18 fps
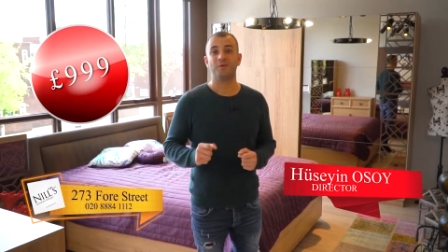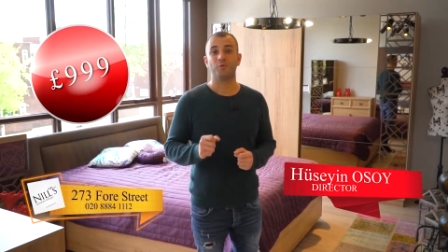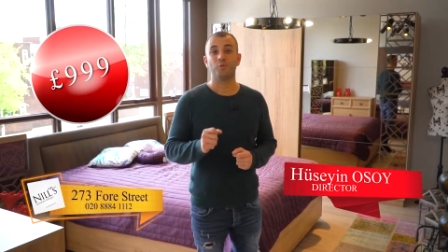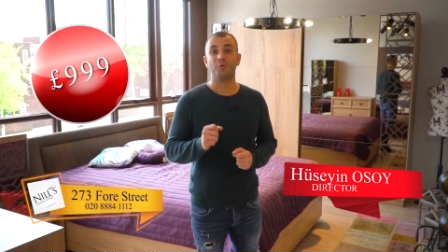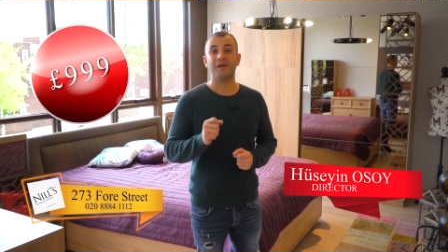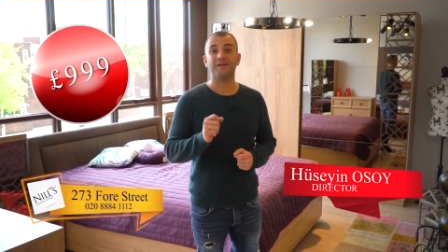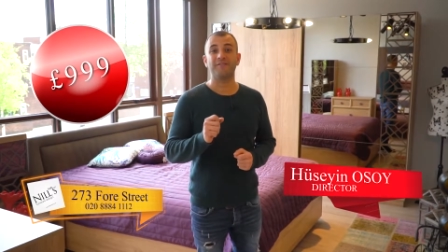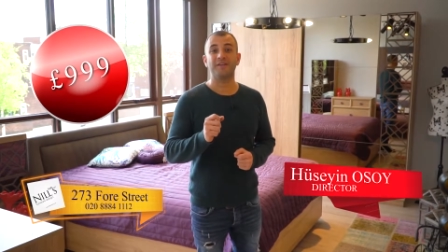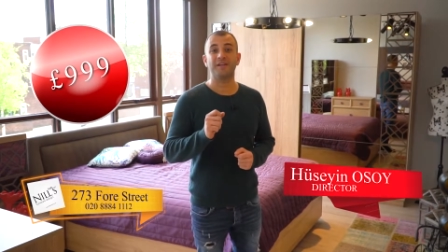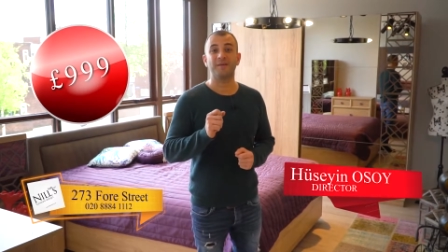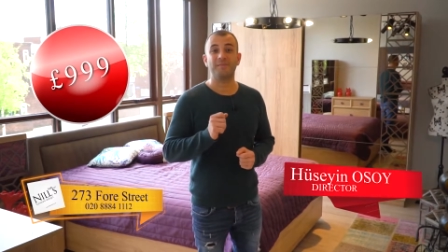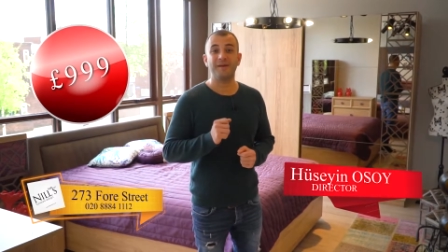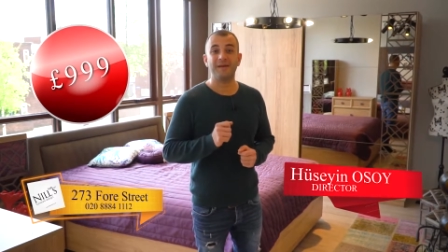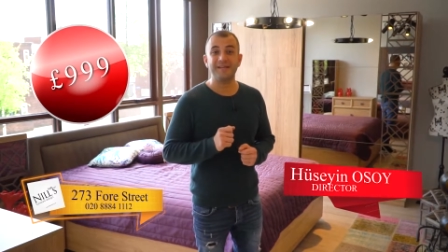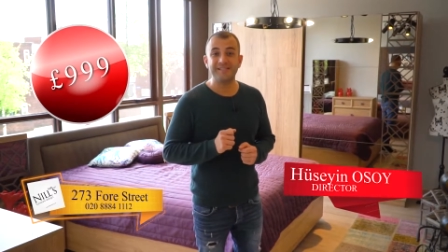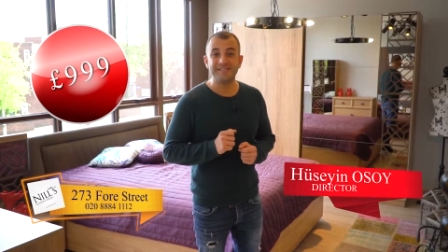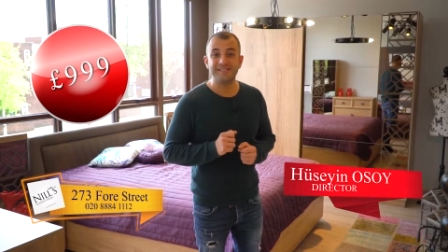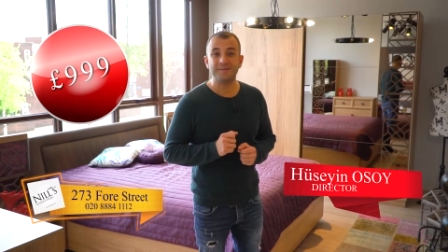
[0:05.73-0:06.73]
We have an
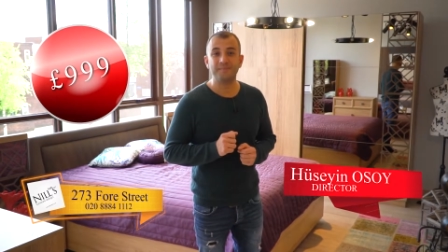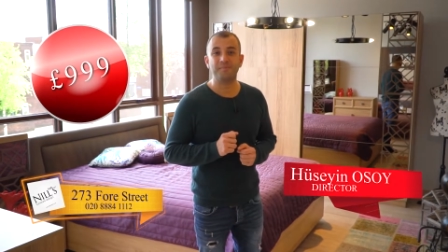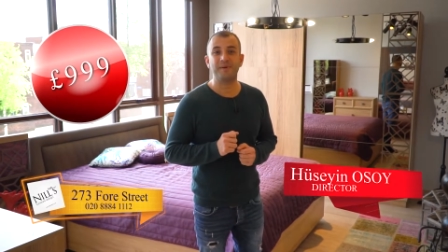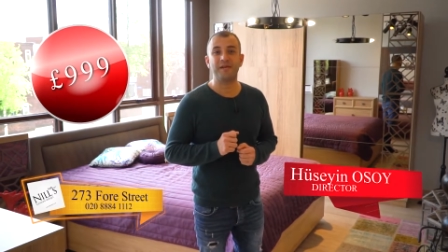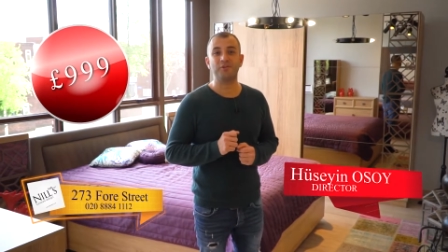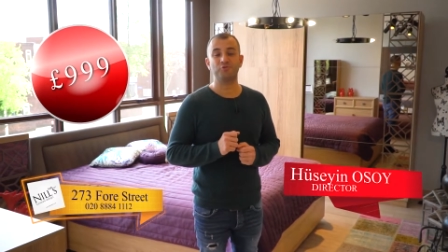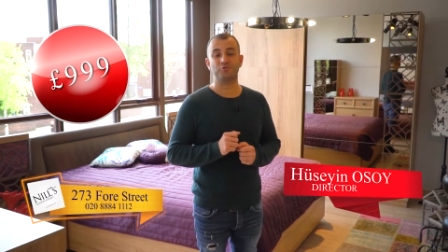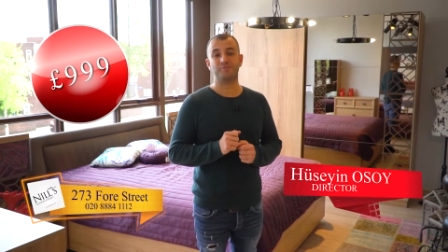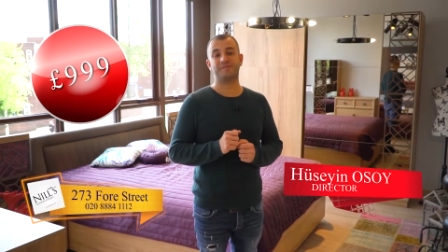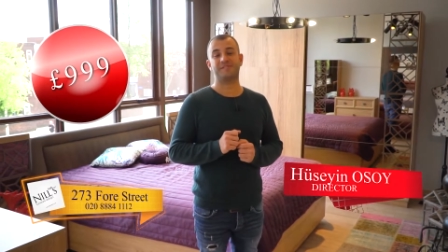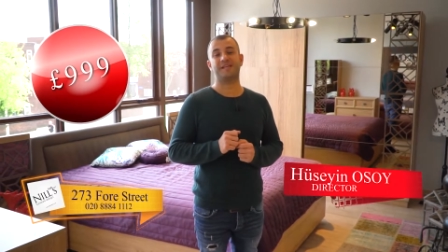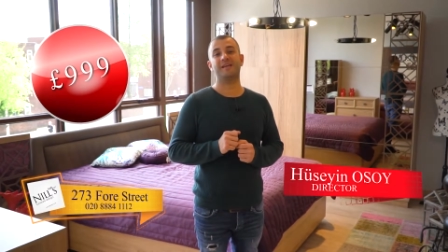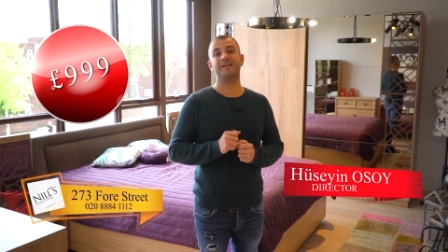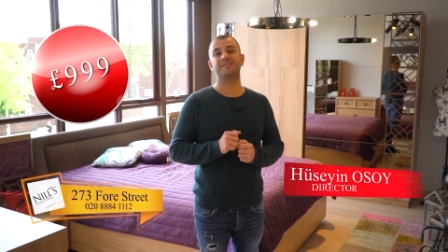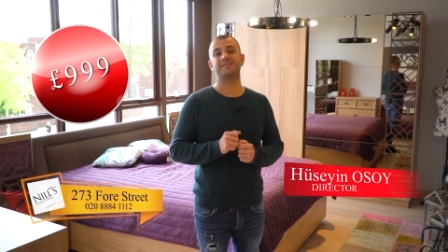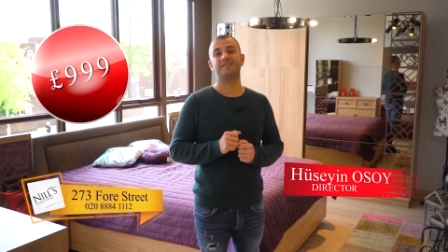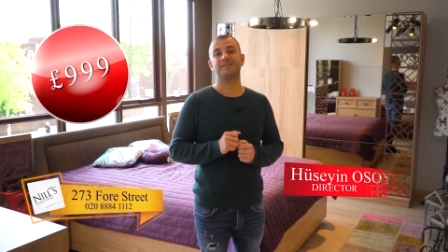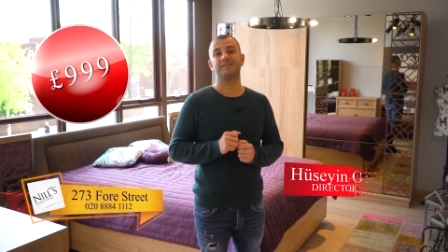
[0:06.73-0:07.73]
amazing bedroom
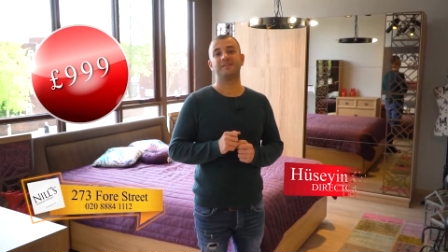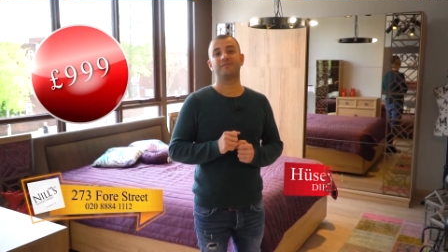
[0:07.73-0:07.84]
set